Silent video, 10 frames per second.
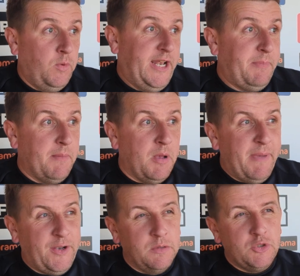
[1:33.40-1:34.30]
we had a bit of
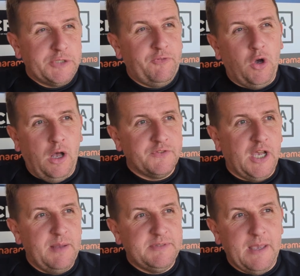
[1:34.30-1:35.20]
momentum just before half
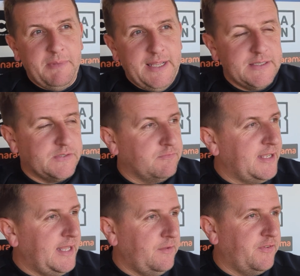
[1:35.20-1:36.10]
time, 10 minutes,
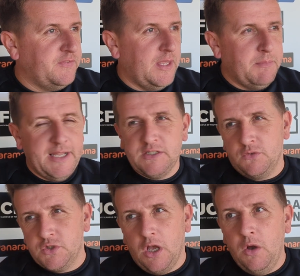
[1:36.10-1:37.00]
really 15 minutes
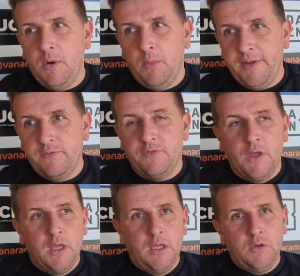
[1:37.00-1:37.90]
or so, where we've
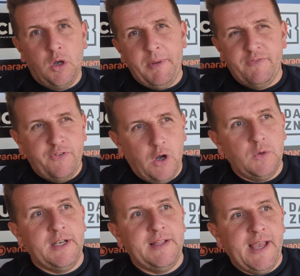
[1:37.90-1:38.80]
got a bit of
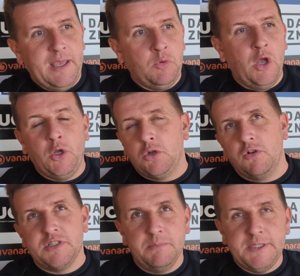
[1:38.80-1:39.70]
foothold in the game, got in good
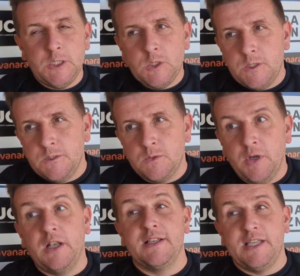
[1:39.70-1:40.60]
crossing positions.
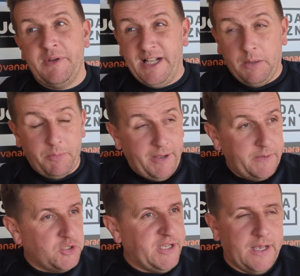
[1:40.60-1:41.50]
But like I said, we had a couple of
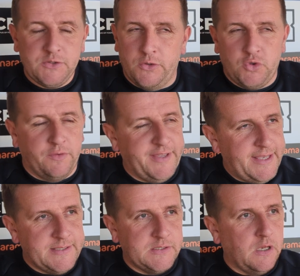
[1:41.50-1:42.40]
penalty shouts, not sure if it
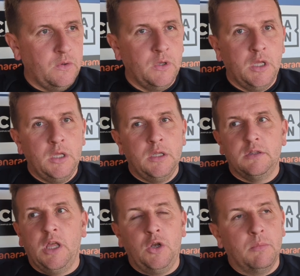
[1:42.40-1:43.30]
is, so
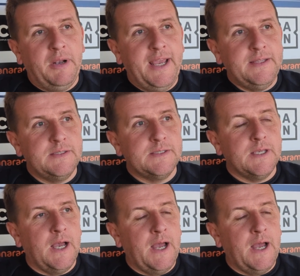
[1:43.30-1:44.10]
no complaints.